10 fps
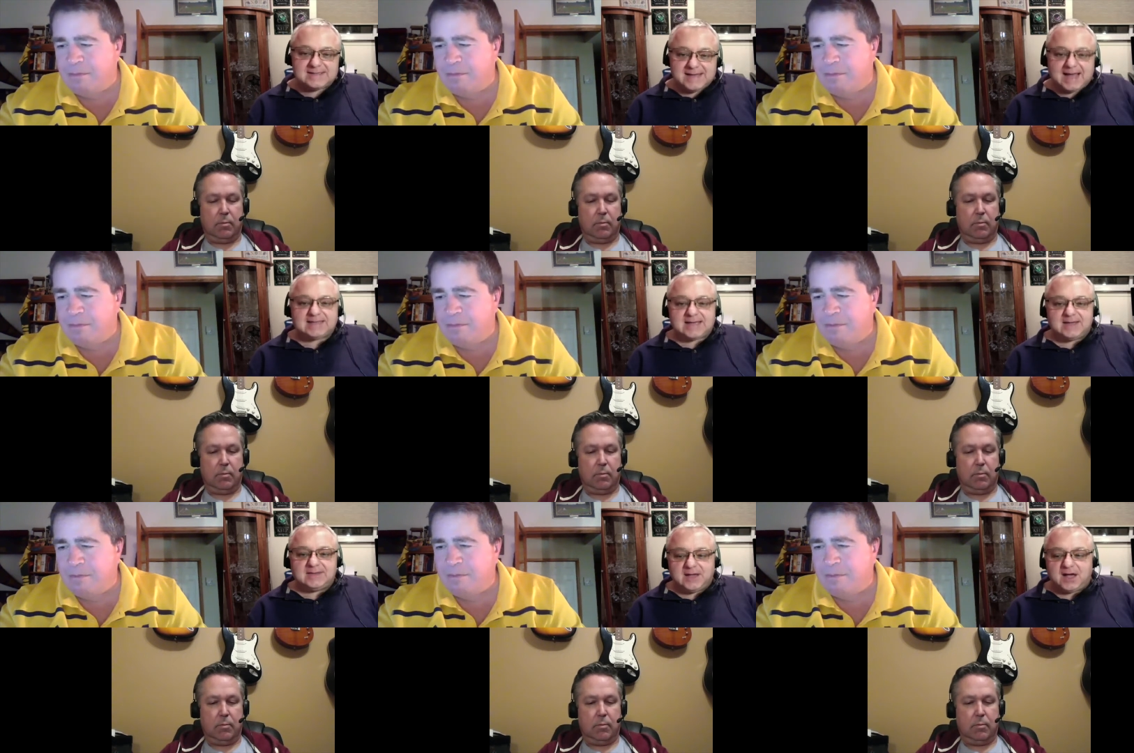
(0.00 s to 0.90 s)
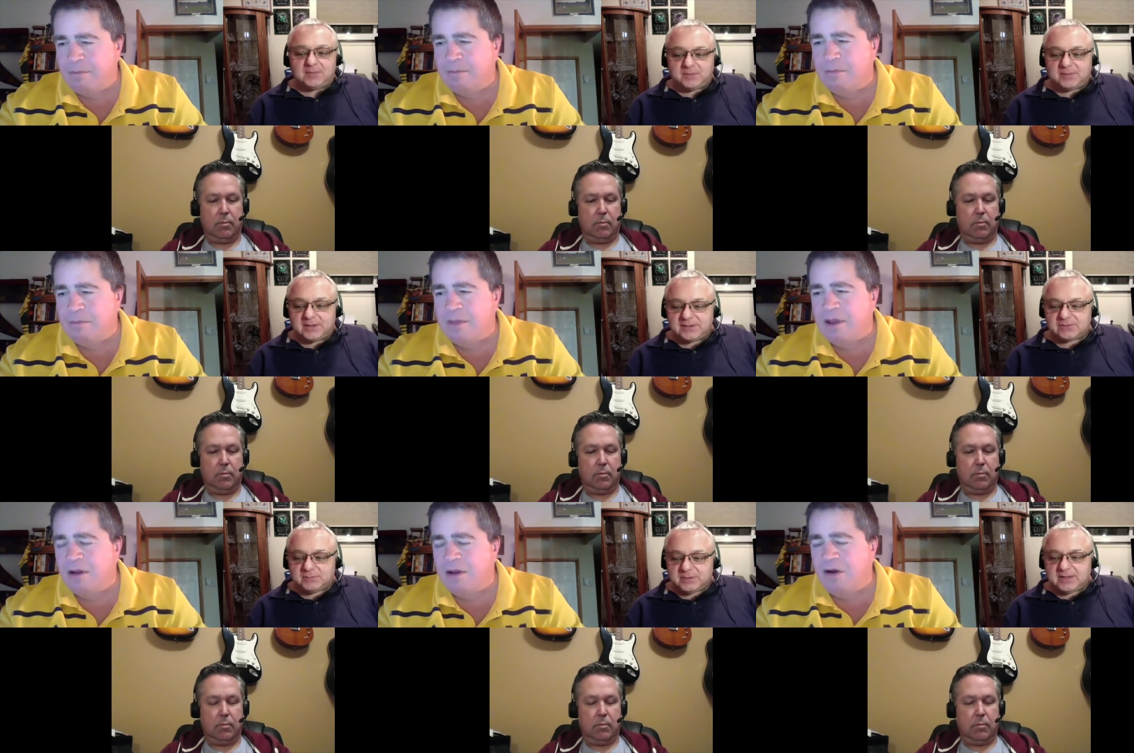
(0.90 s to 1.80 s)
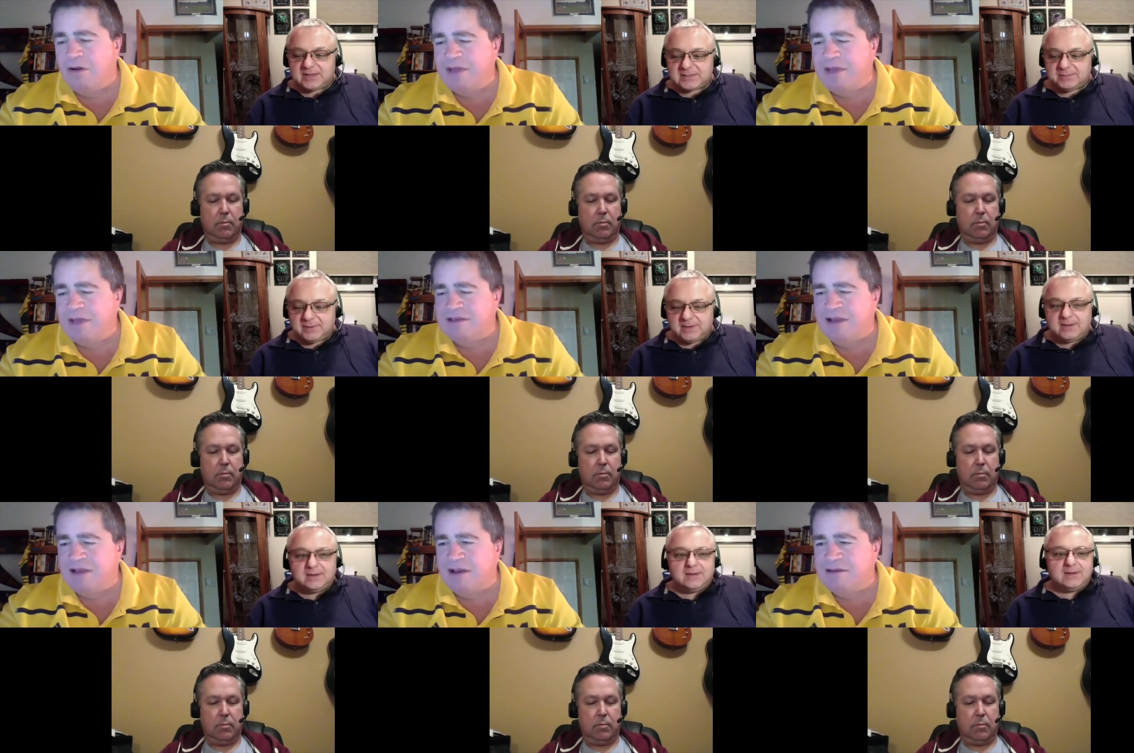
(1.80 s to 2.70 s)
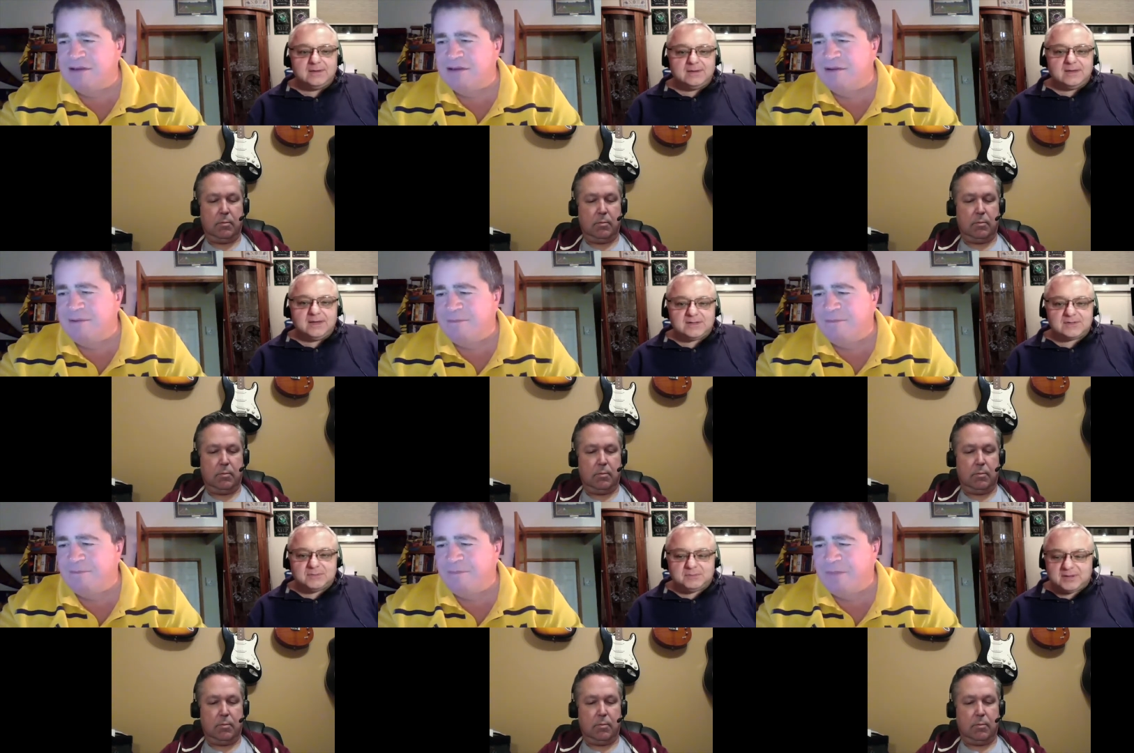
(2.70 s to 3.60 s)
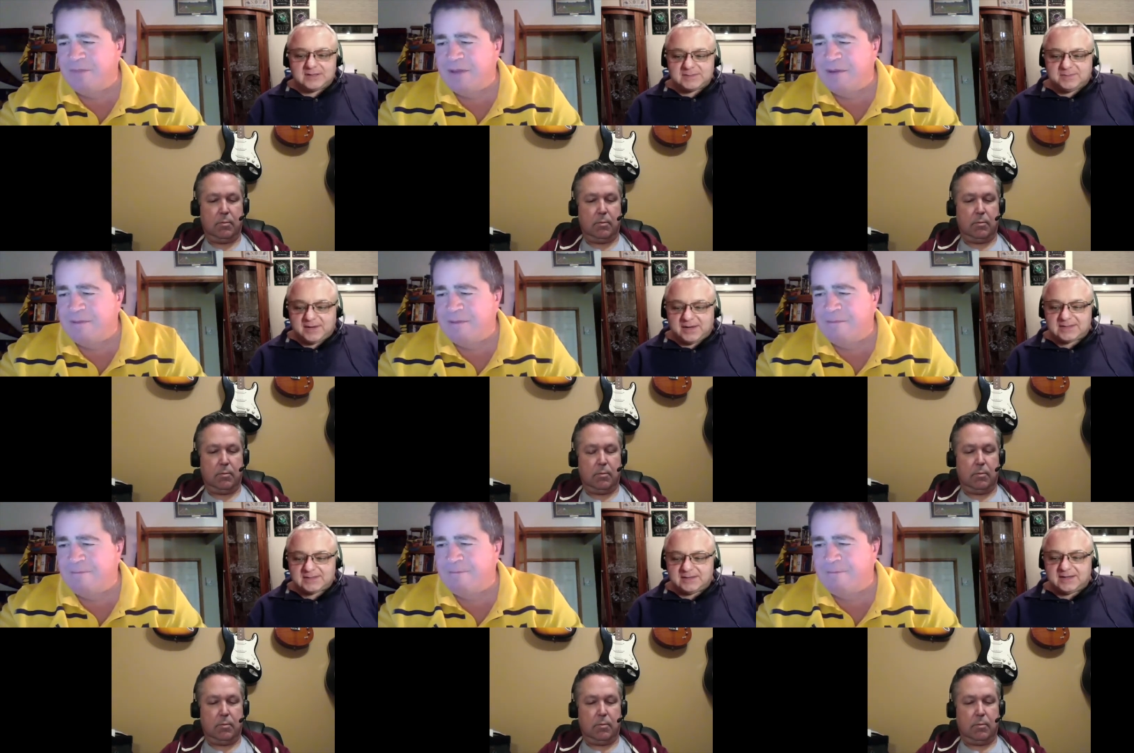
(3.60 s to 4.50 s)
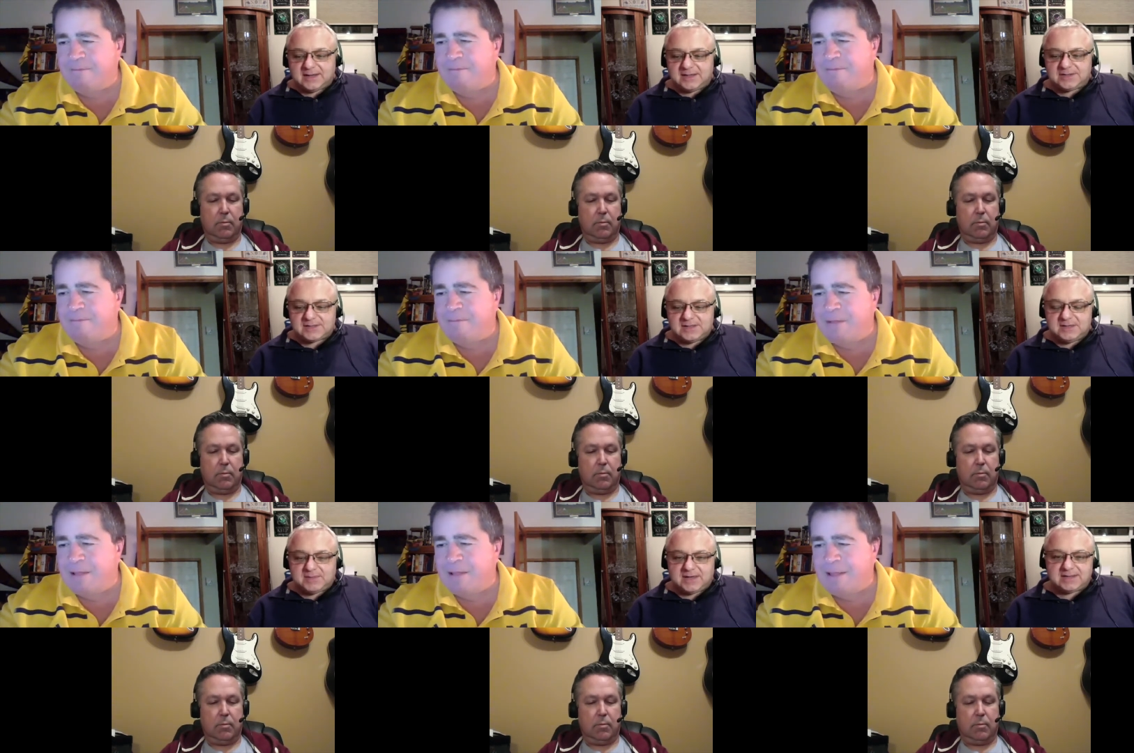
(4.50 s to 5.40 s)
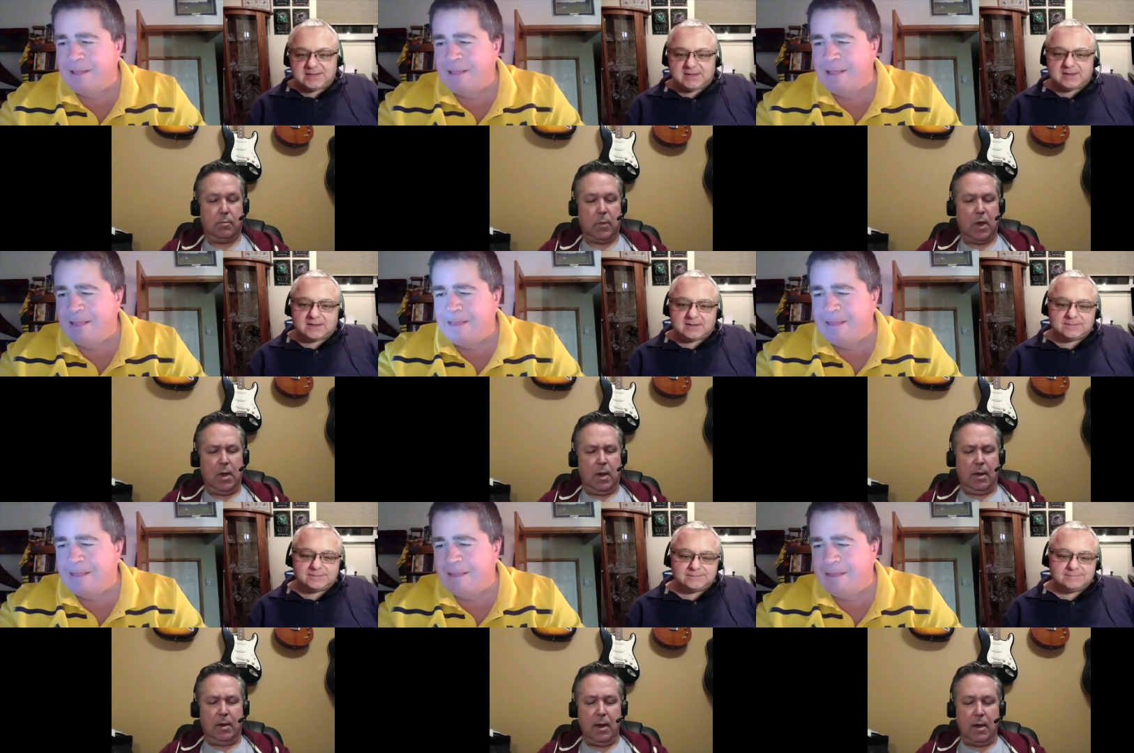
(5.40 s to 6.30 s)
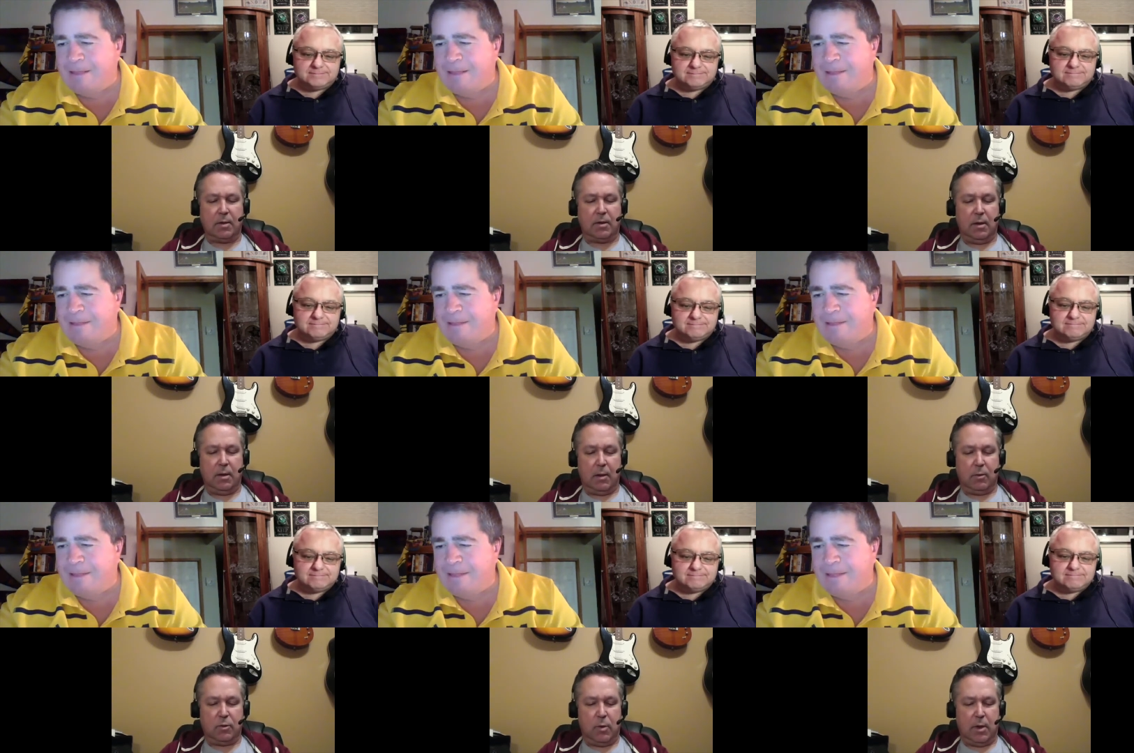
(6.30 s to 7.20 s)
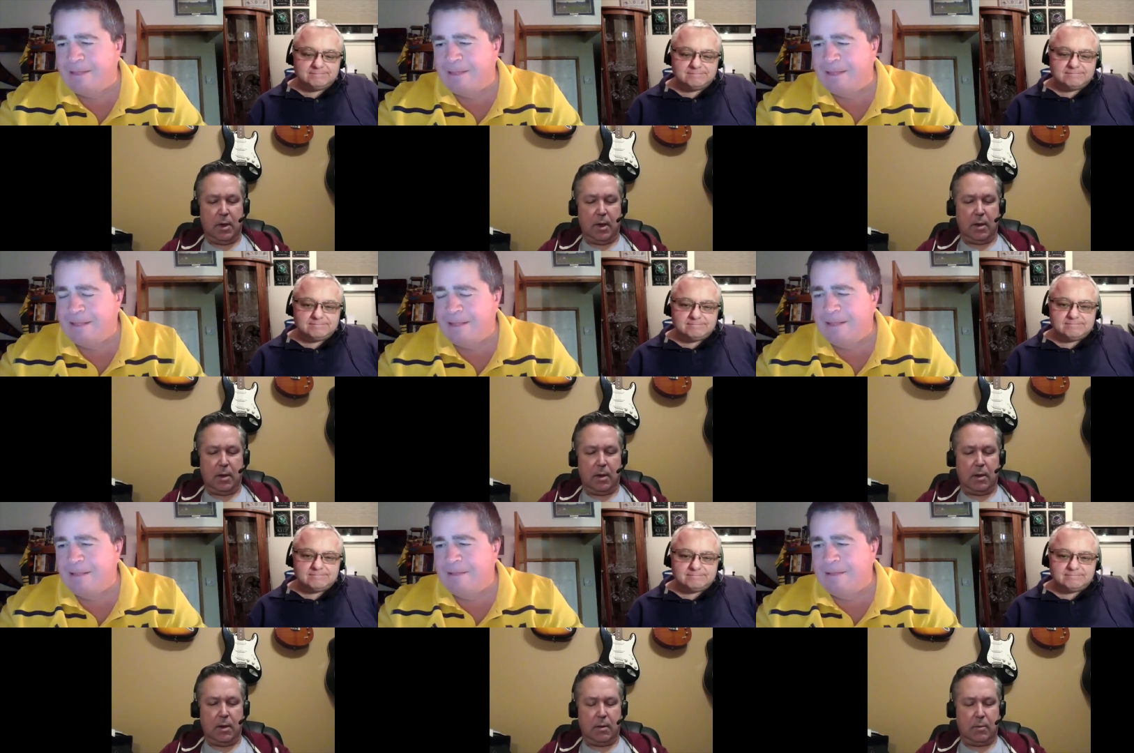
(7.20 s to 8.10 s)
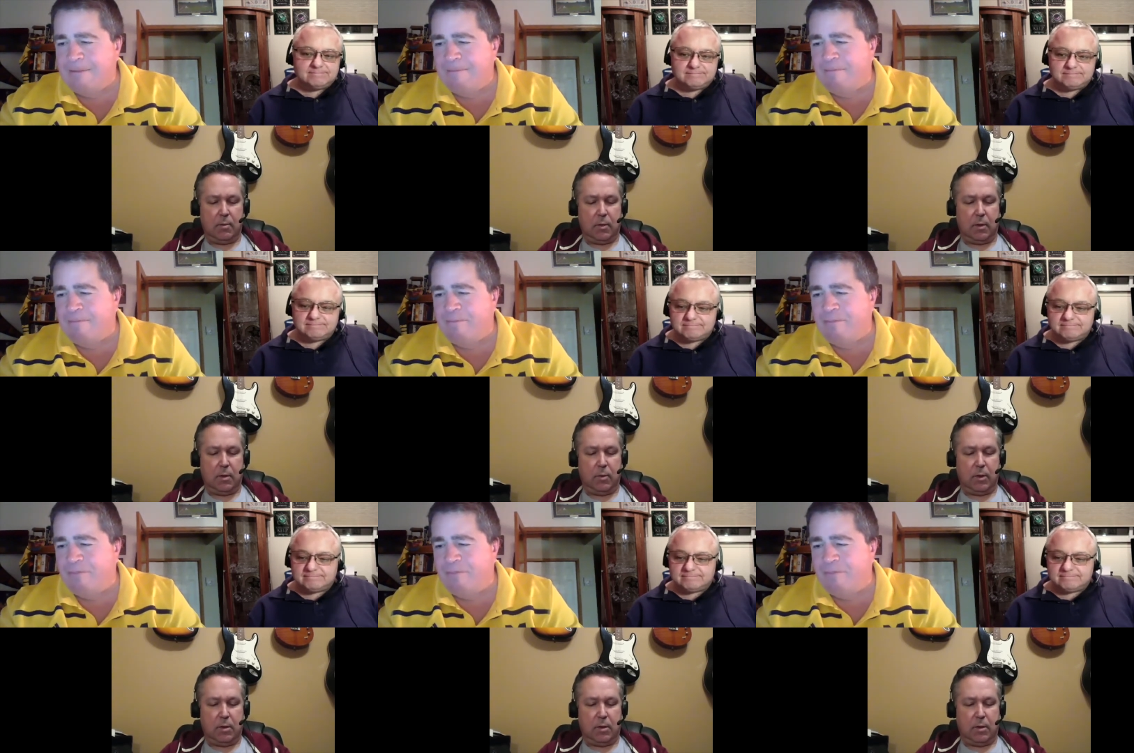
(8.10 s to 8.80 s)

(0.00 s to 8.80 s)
Speaker 1: not on the album. It is oh, replaced. Oh, by, it is replaced by Tonight I Just Need My Guitar.
Speaker 2: Yeah, see, that was one and what other one?